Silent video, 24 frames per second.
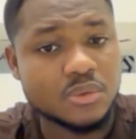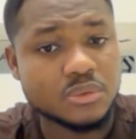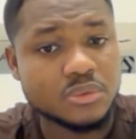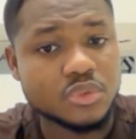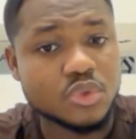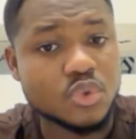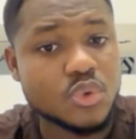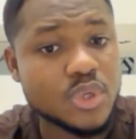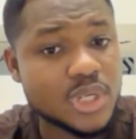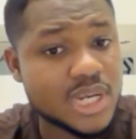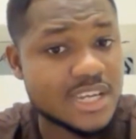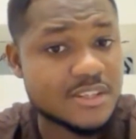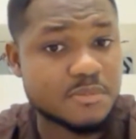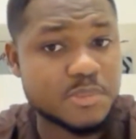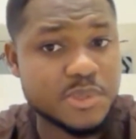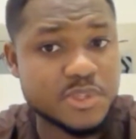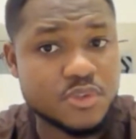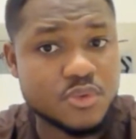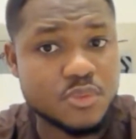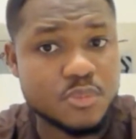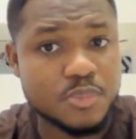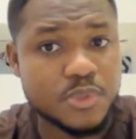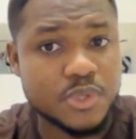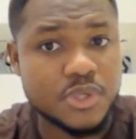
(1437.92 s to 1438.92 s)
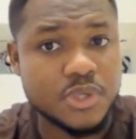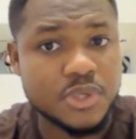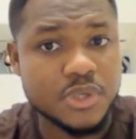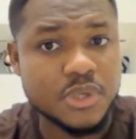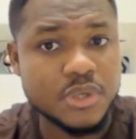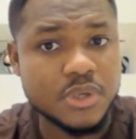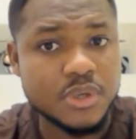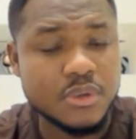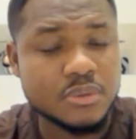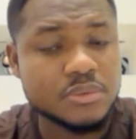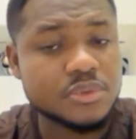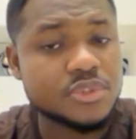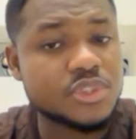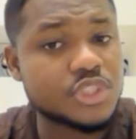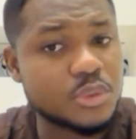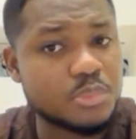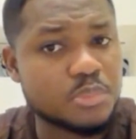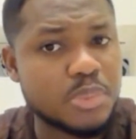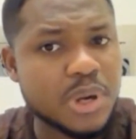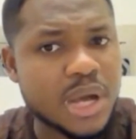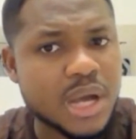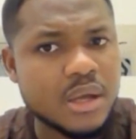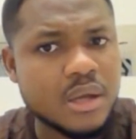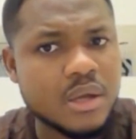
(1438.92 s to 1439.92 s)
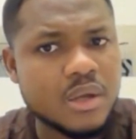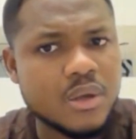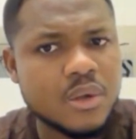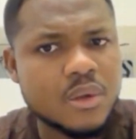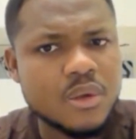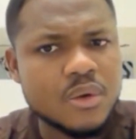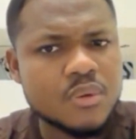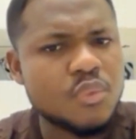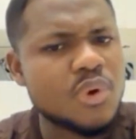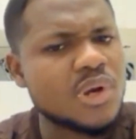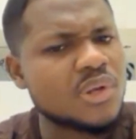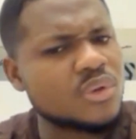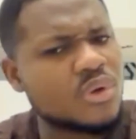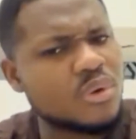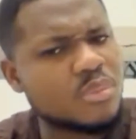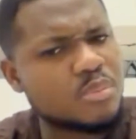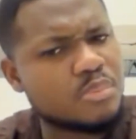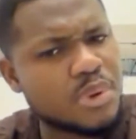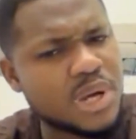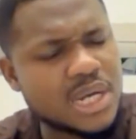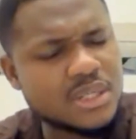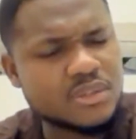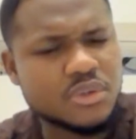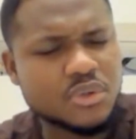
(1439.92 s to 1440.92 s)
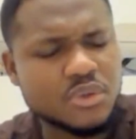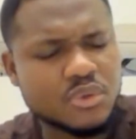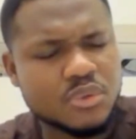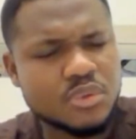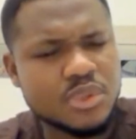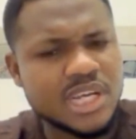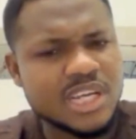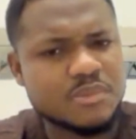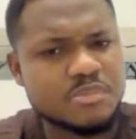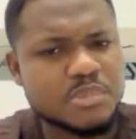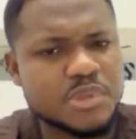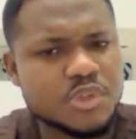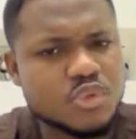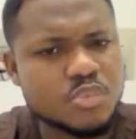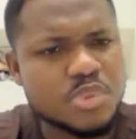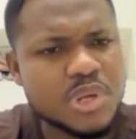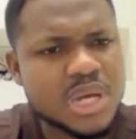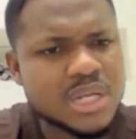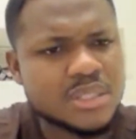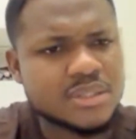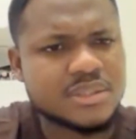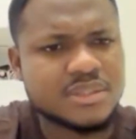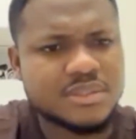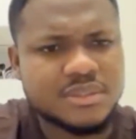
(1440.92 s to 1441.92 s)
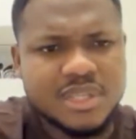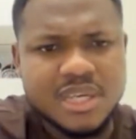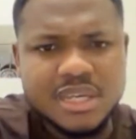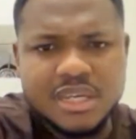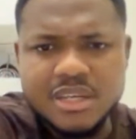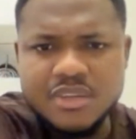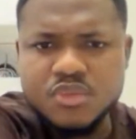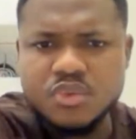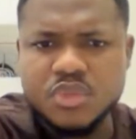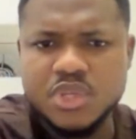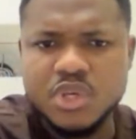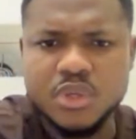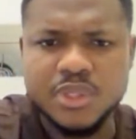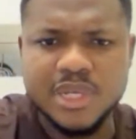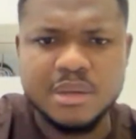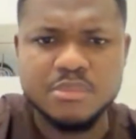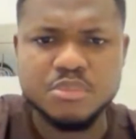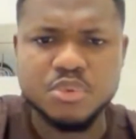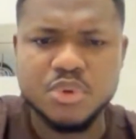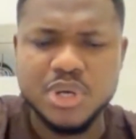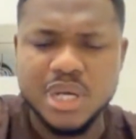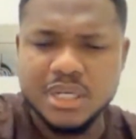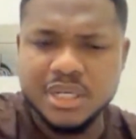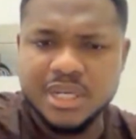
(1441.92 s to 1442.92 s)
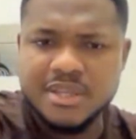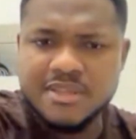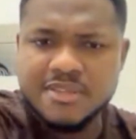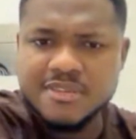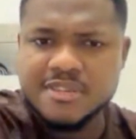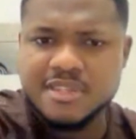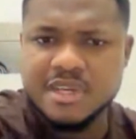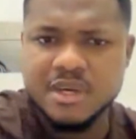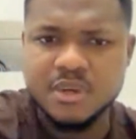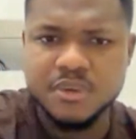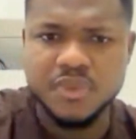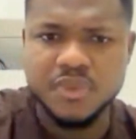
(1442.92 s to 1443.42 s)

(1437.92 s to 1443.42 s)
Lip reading: Quidax P2P cheaper, you don't buy it on Quidax P2P and take it to the other book and then sell